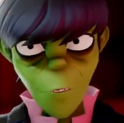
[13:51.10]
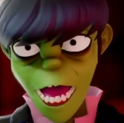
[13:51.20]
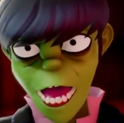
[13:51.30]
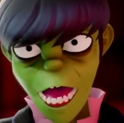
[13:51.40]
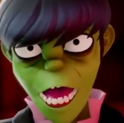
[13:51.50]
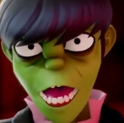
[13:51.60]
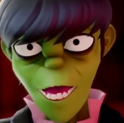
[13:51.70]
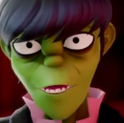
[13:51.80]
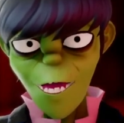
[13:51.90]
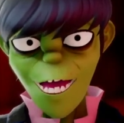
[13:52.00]

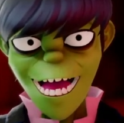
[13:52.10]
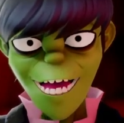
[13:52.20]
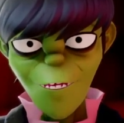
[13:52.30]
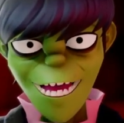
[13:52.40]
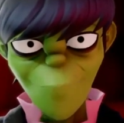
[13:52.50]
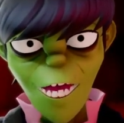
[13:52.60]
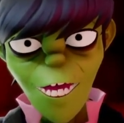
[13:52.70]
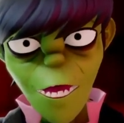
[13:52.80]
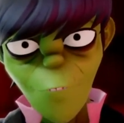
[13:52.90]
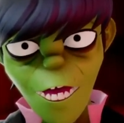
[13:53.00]
Well, you know, even a
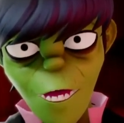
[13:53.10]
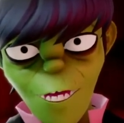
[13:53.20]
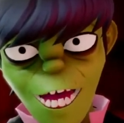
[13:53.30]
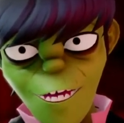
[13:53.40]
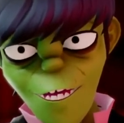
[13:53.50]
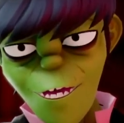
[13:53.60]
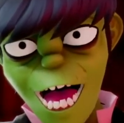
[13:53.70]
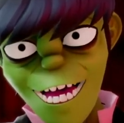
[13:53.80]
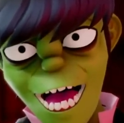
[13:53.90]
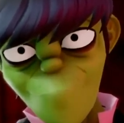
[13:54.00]
stop clock tells the
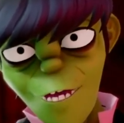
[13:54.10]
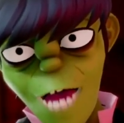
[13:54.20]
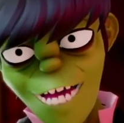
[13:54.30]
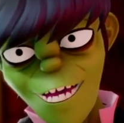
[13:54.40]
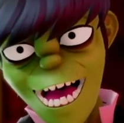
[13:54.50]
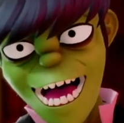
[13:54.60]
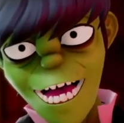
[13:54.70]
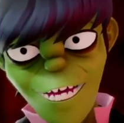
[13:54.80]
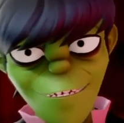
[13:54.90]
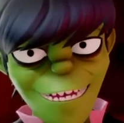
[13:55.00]
right time twice a day.